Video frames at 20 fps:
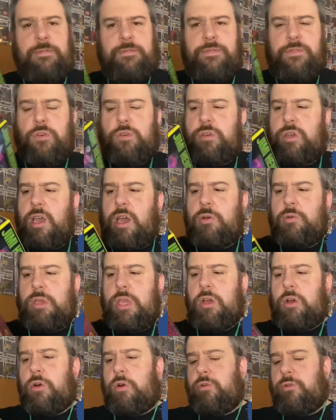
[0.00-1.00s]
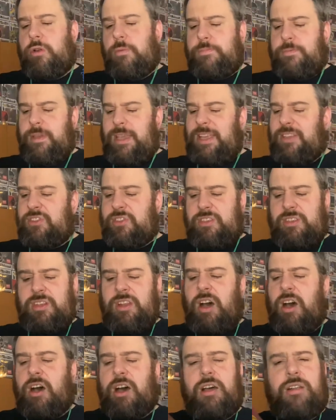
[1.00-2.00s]
Funko Europe. It's
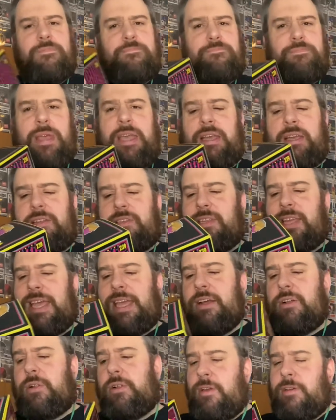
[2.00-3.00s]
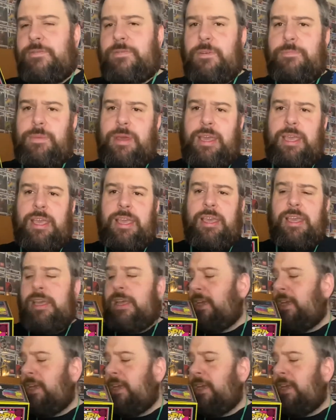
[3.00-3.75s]
not a big deal for me.